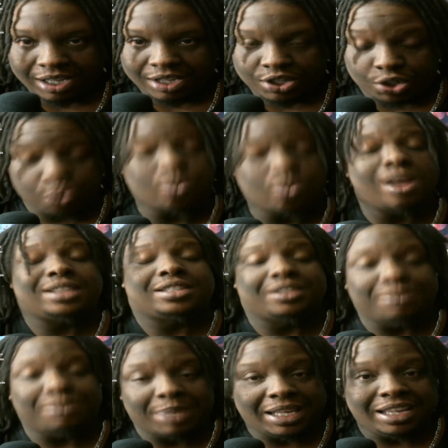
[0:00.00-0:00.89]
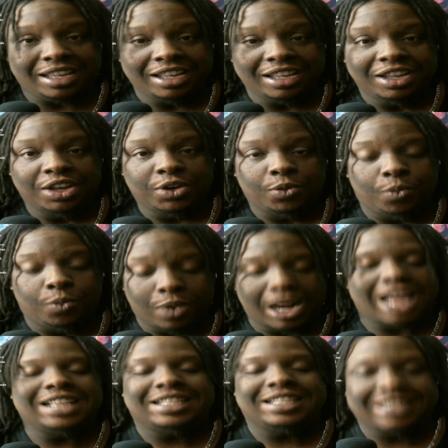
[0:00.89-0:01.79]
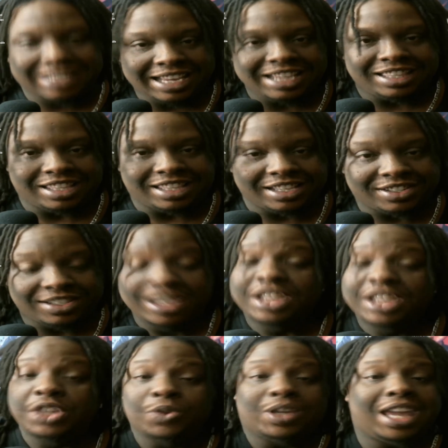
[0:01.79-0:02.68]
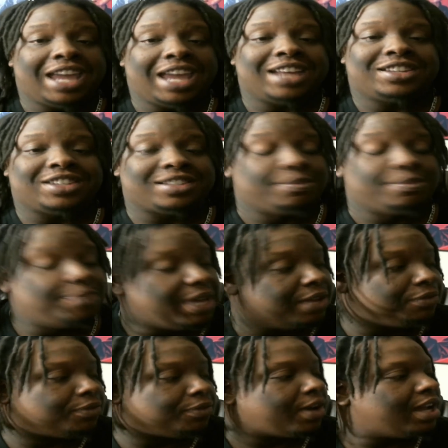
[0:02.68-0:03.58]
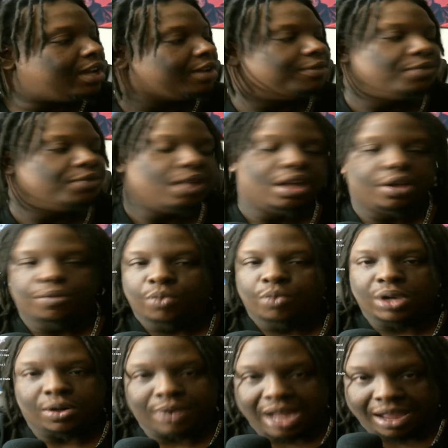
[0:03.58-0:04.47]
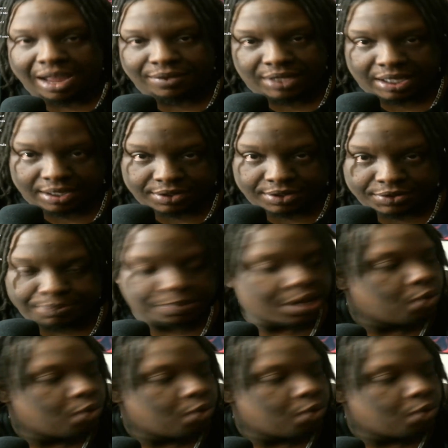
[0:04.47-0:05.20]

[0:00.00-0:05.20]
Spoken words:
Trust me when I say this. You can't just, me and Freya, we don't have kids.